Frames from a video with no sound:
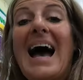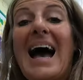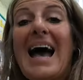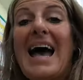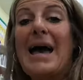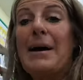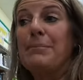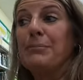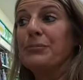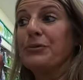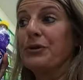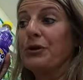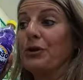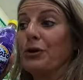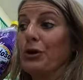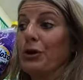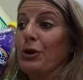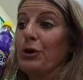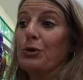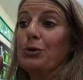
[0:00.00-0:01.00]
I
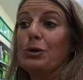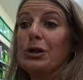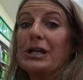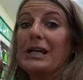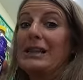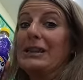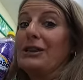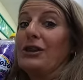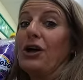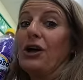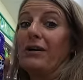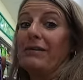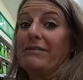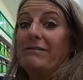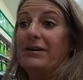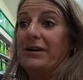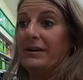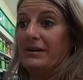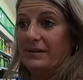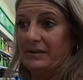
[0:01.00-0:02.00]
absolutely
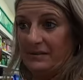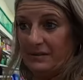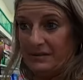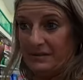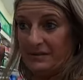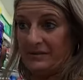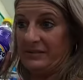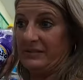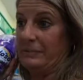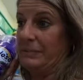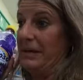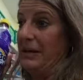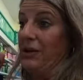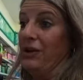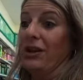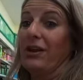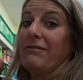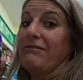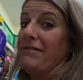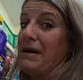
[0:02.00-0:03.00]
love the
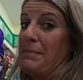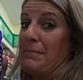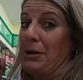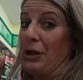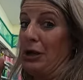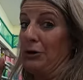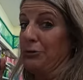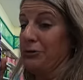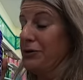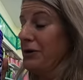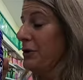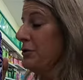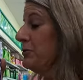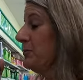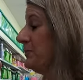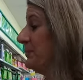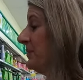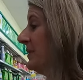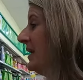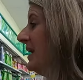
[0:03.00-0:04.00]
smell of Fabuloso,
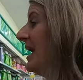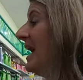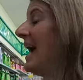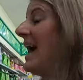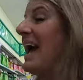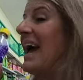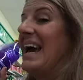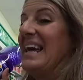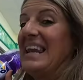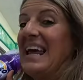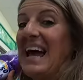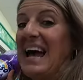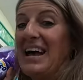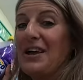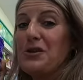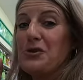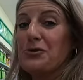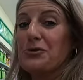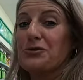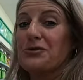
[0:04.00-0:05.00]
and
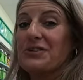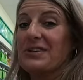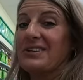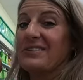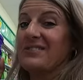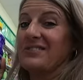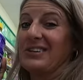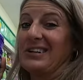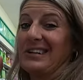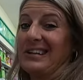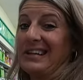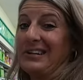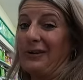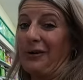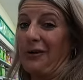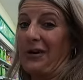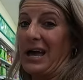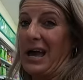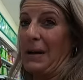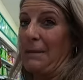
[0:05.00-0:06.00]
I use this to clean
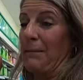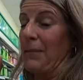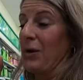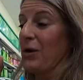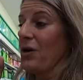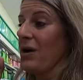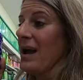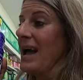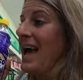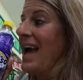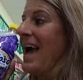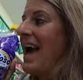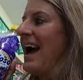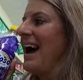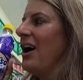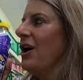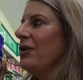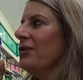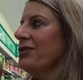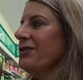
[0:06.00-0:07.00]
our camper.
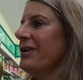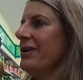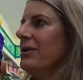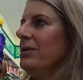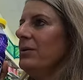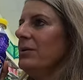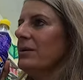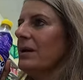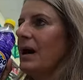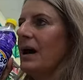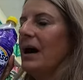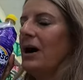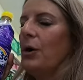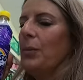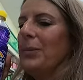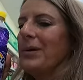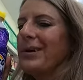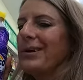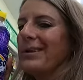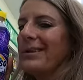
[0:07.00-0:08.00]
Also,
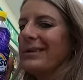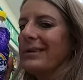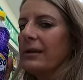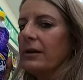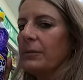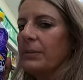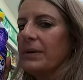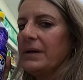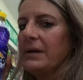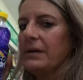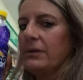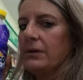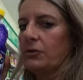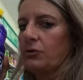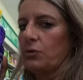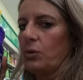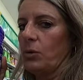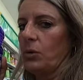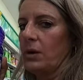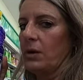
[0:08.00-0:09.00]
I'll put a little bit in the
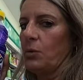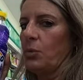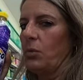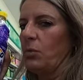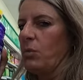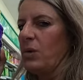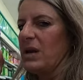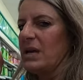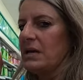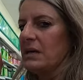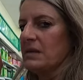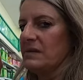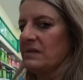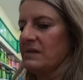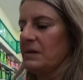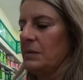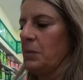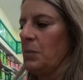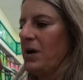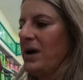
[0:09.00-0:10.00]
toilet when we get
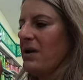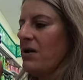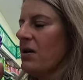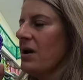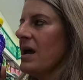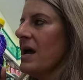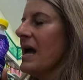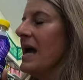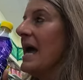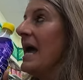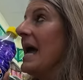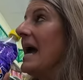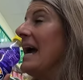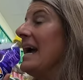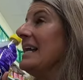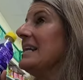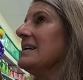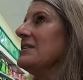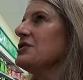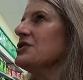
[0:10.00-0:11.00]
somewhere,
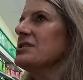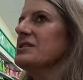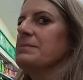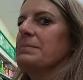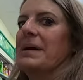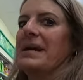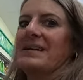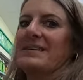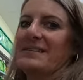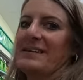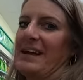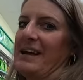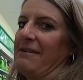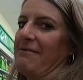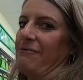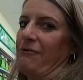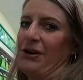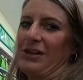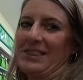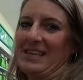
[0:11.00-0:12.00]
and it just makes
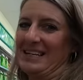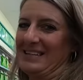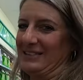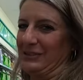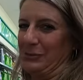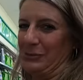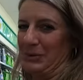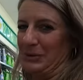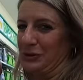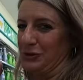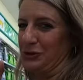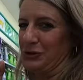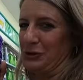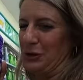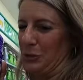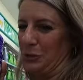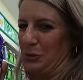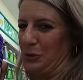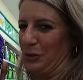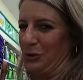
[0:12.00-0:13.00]
everything smell
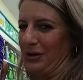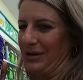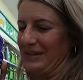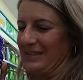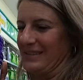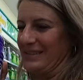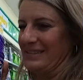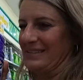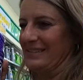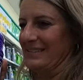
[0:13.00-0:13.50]
so good.